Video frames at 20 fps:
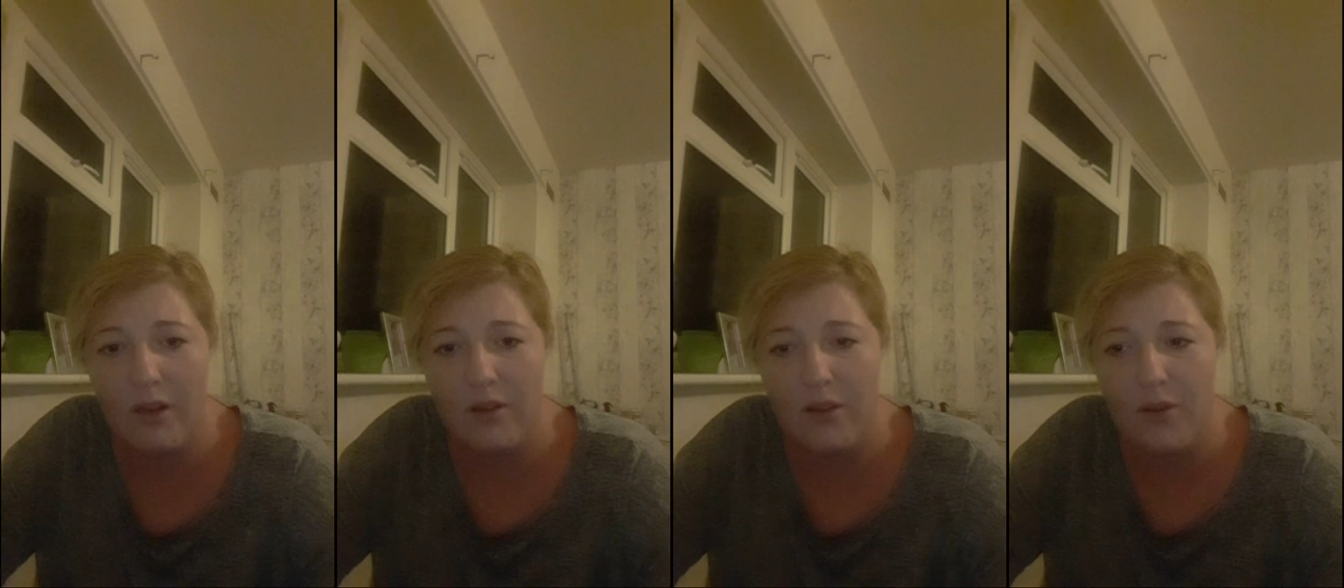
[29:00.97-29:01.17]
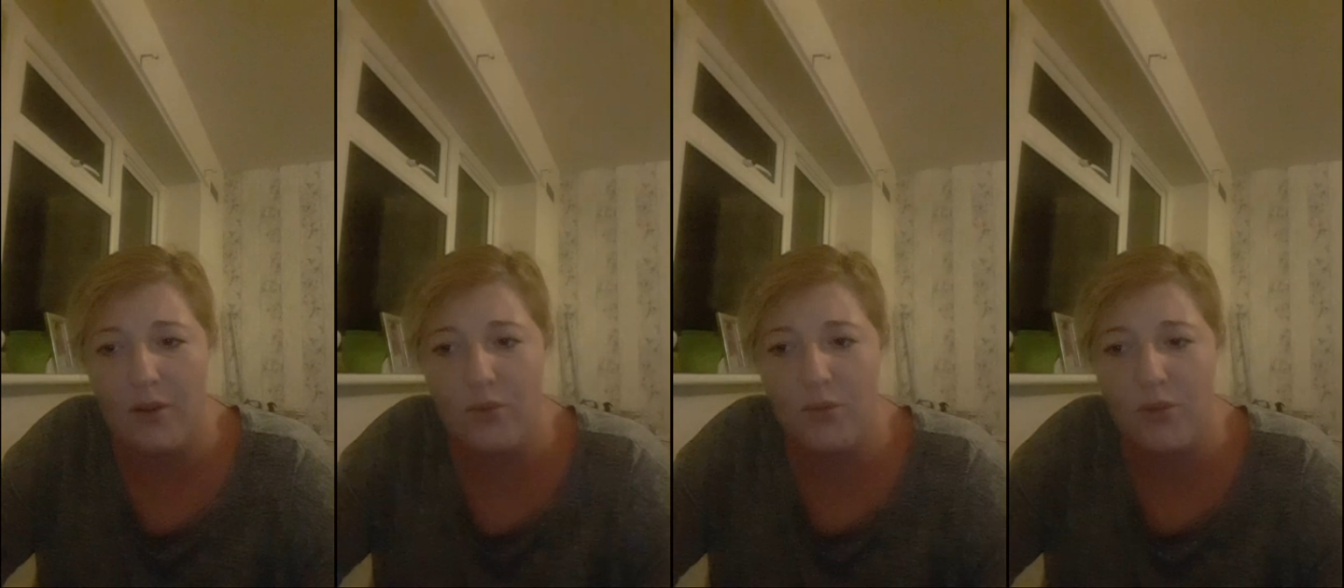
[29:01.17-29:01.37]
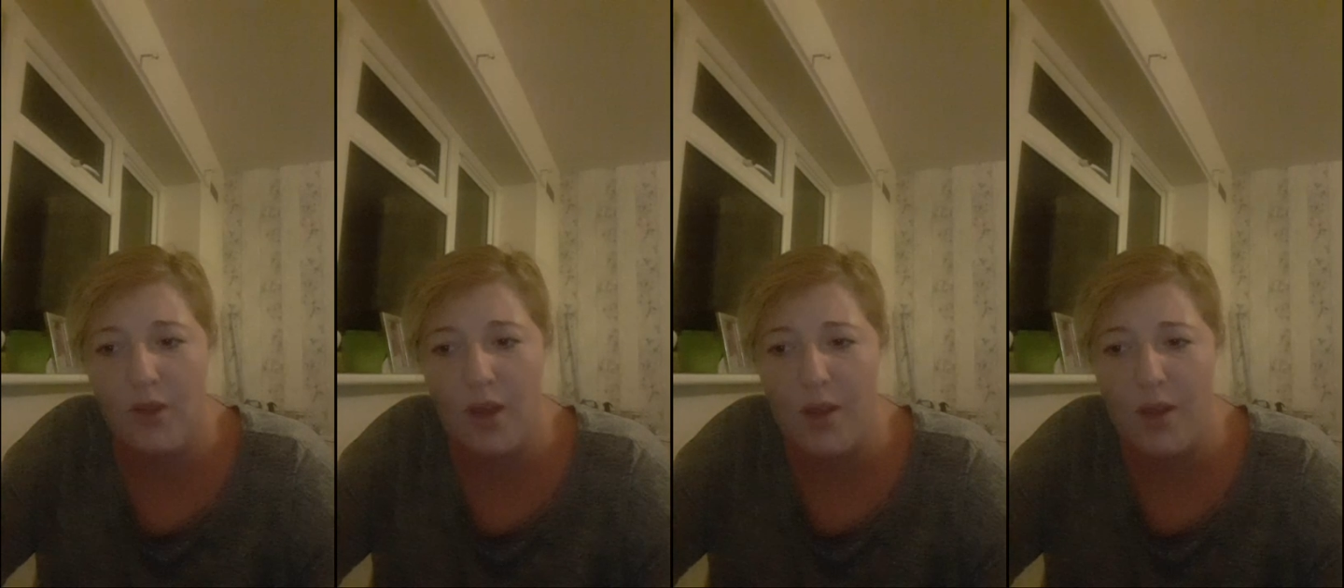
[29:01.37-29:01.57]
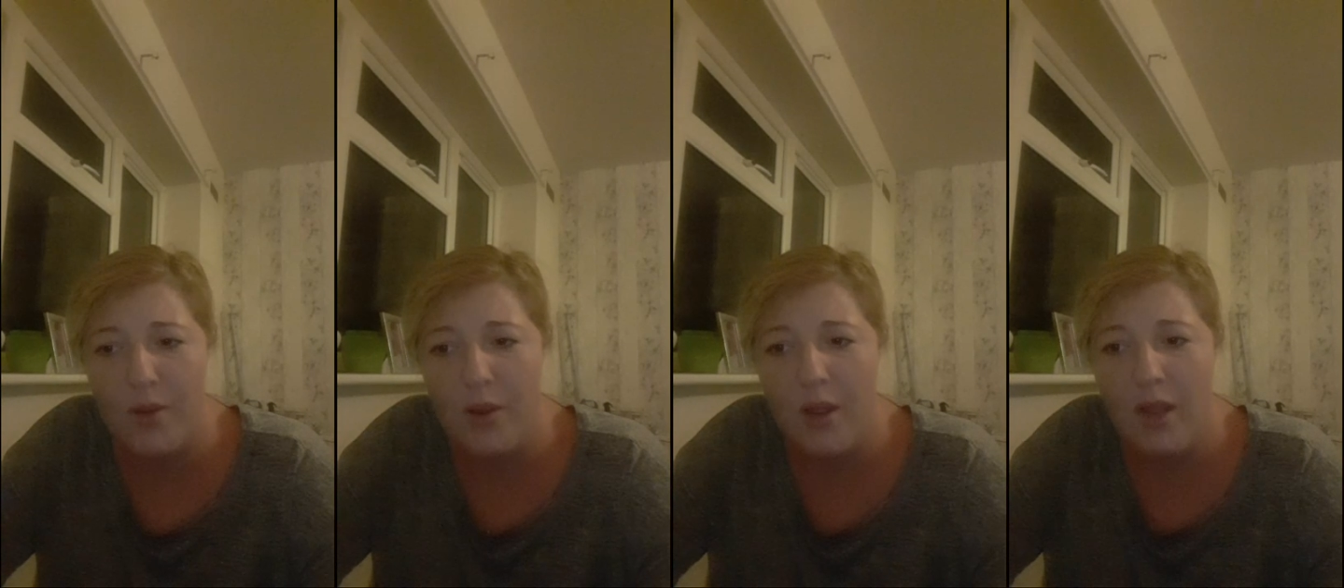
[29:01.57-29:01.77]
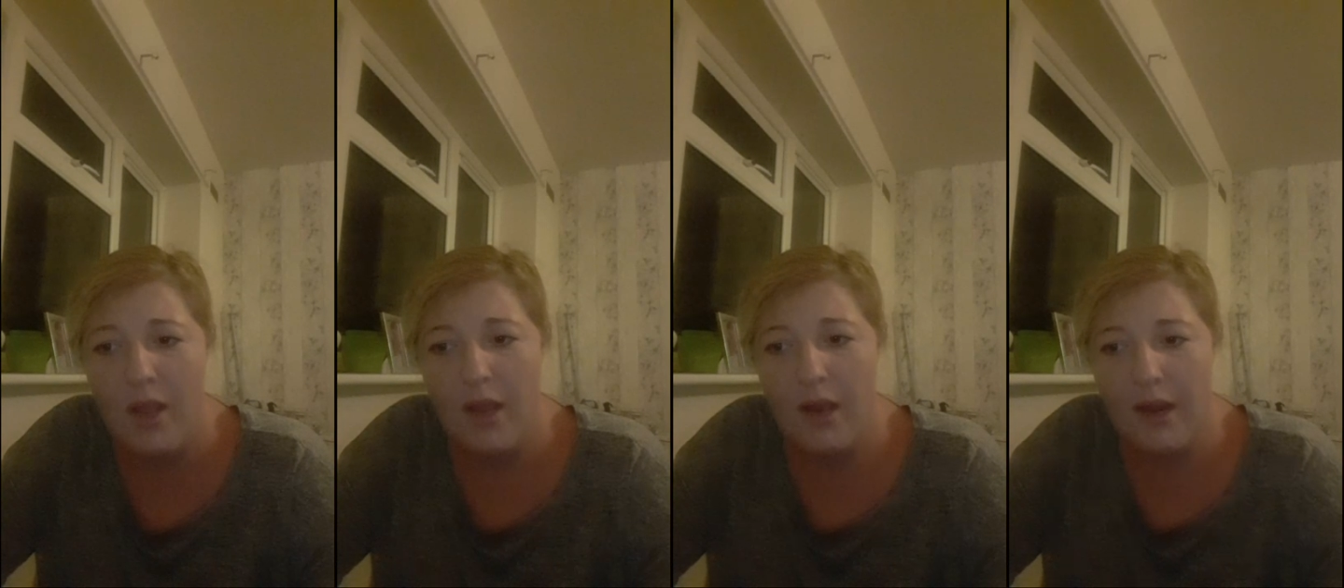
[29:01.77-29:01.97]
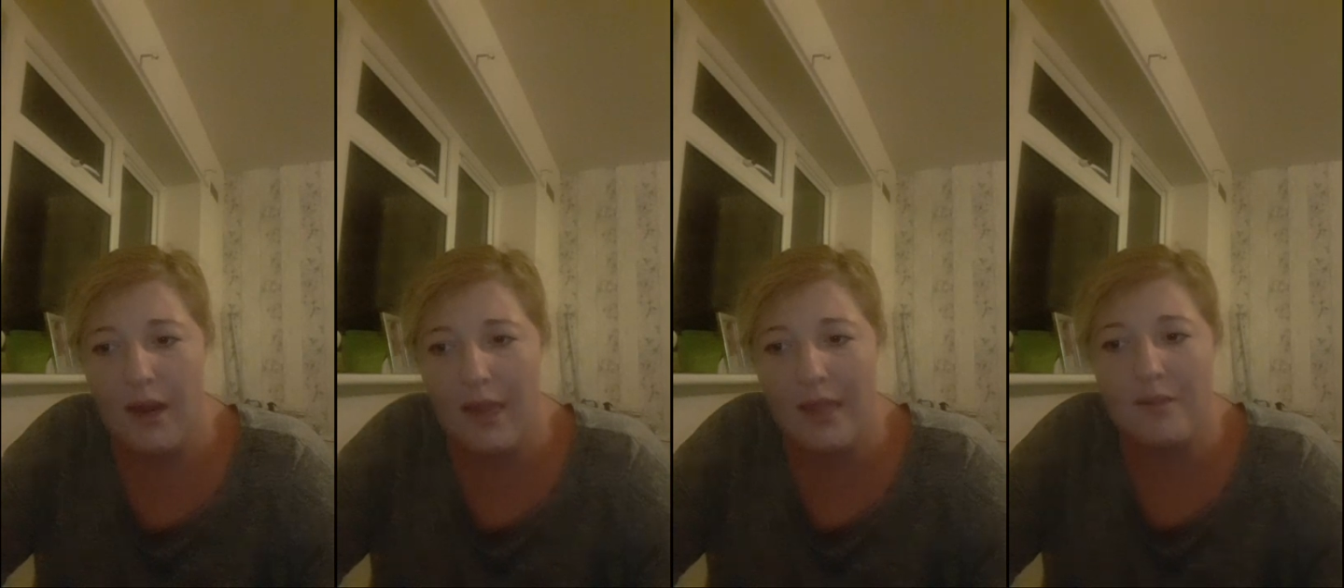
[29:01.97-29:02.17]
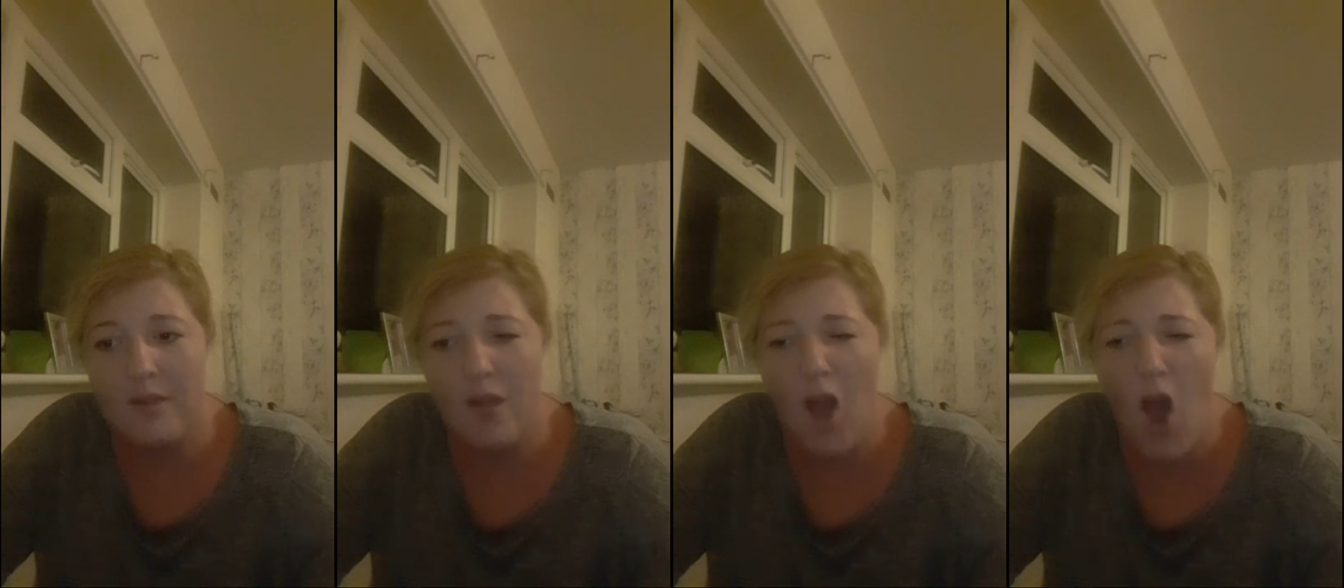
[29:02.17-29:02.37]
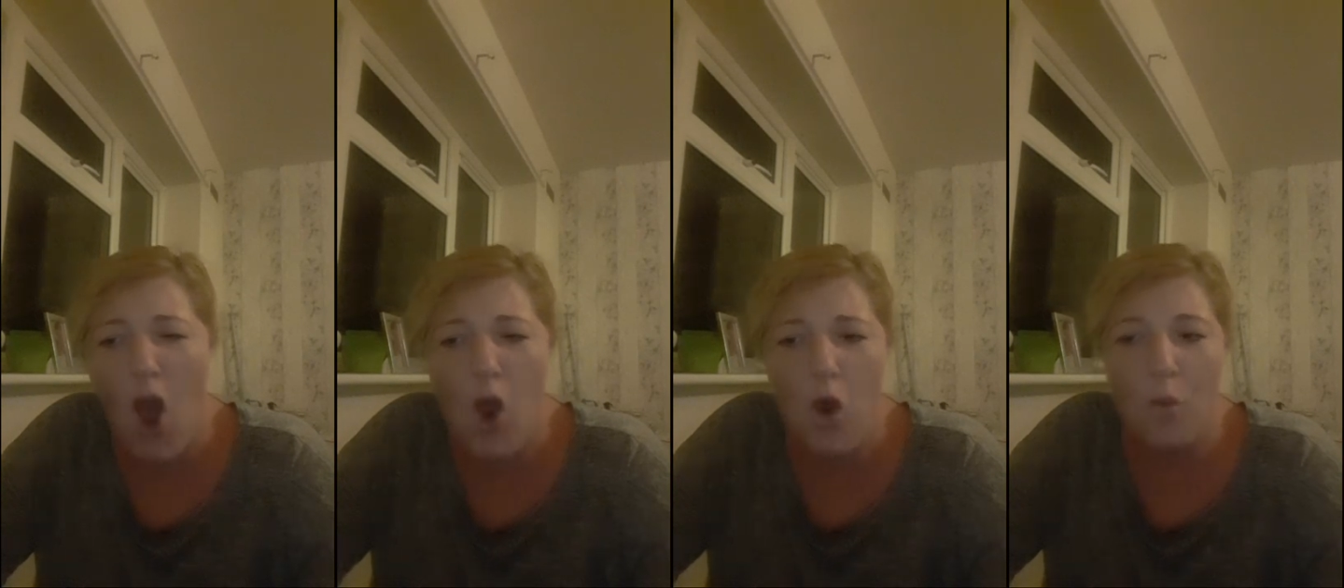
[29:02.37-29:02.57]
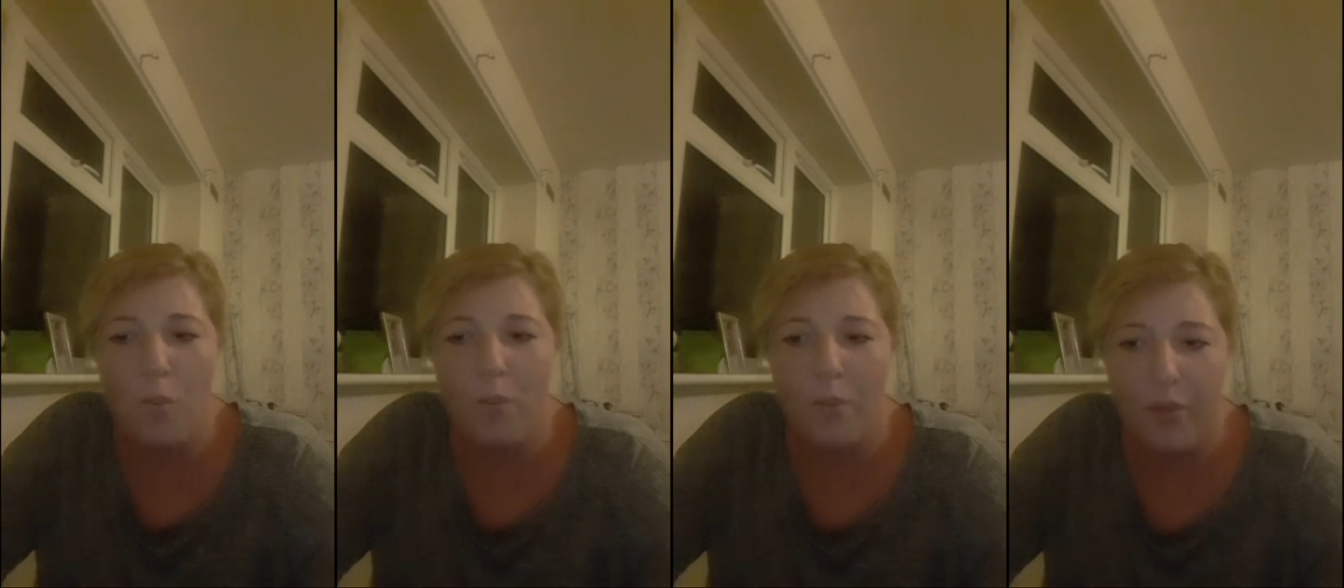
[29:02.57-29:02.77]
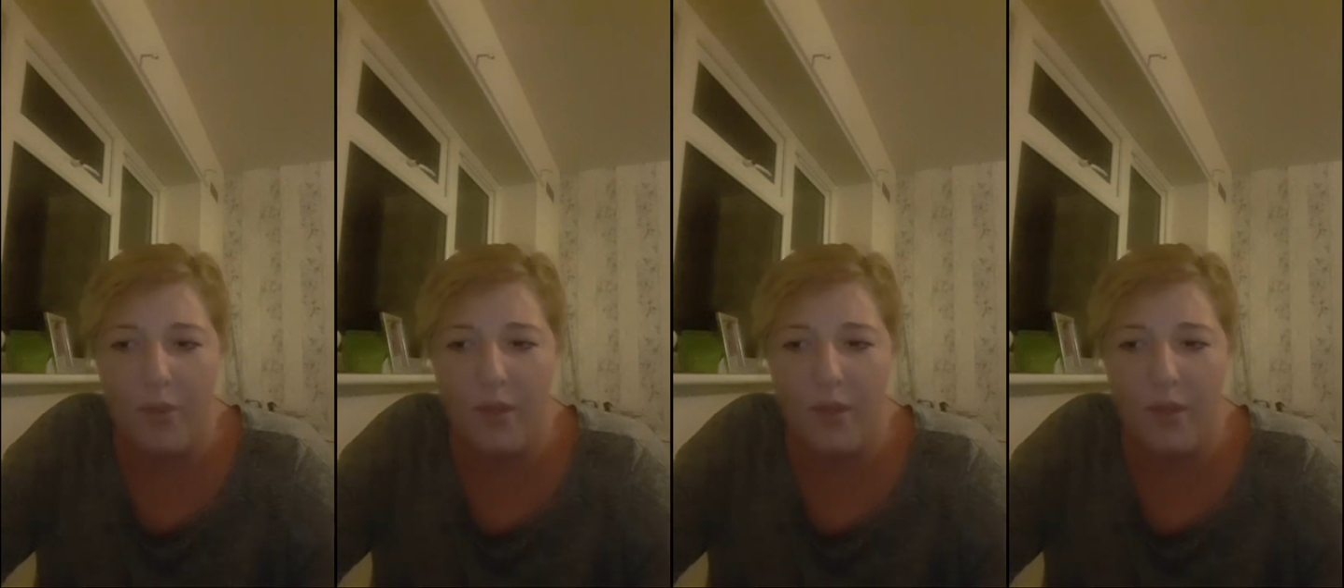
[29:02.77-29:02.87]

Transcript: do, so let's hope